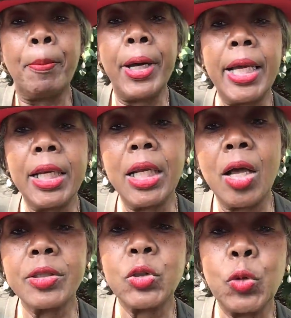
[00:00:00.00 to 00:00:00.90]
But
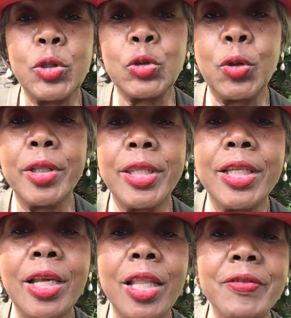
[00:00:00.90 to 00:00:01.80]
long story short,
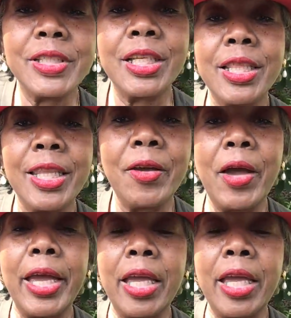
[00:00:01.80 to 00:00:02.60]
then all of a sudden there I